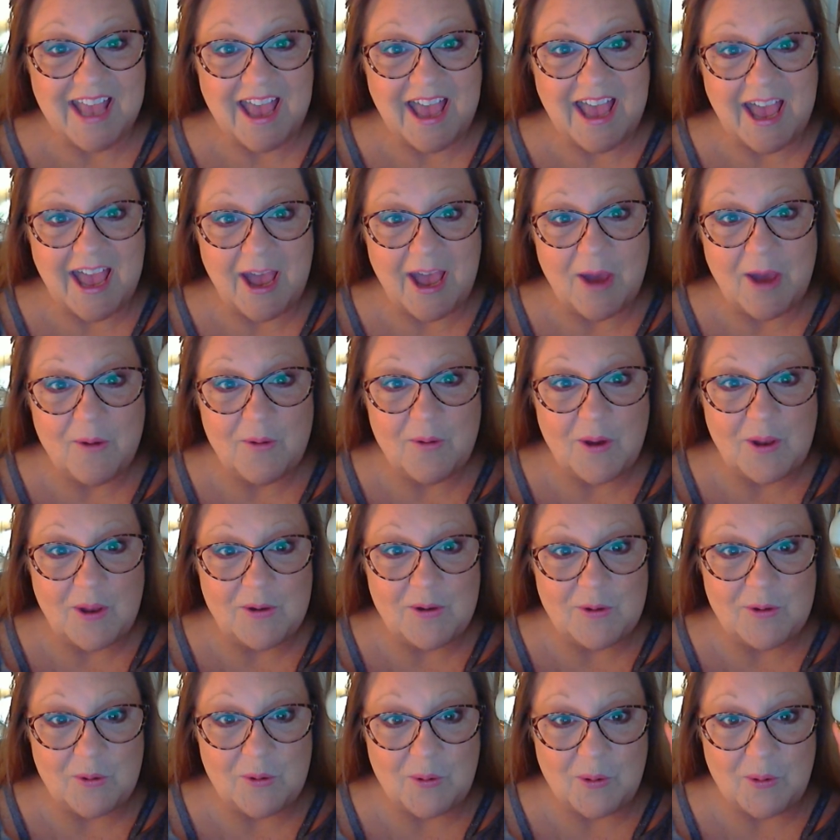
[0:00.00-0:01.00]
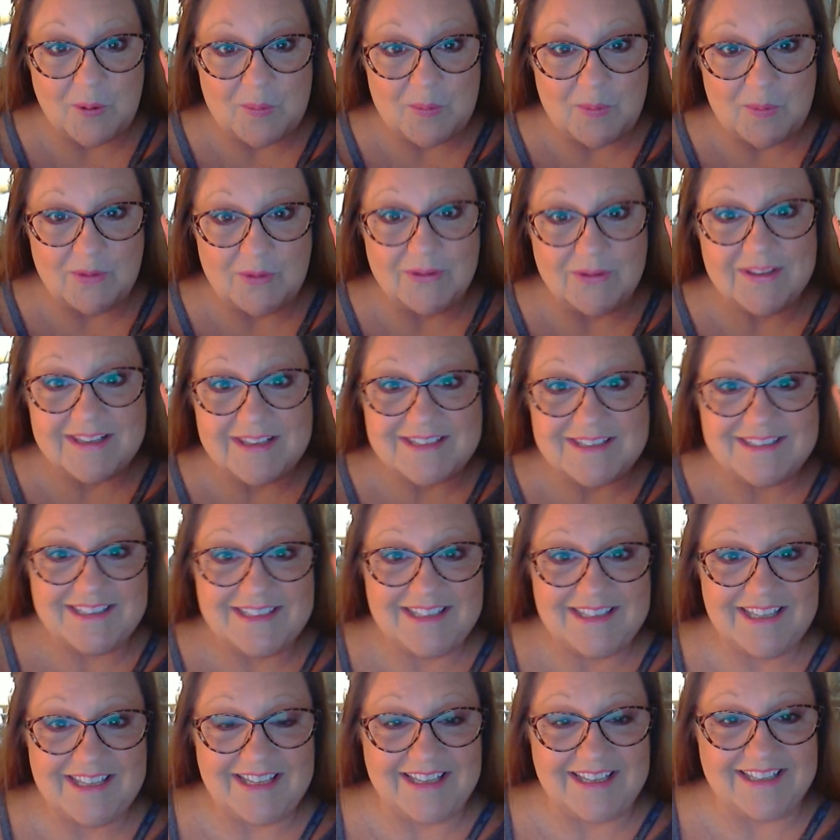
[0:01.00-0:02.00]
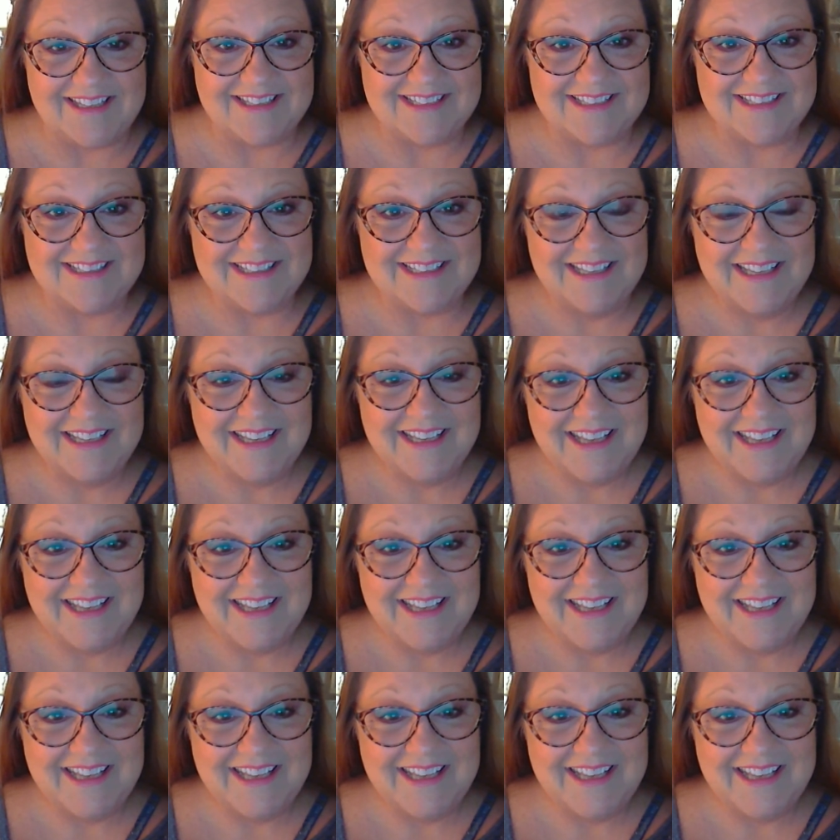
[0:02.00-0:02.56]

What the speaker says: How adorable is this?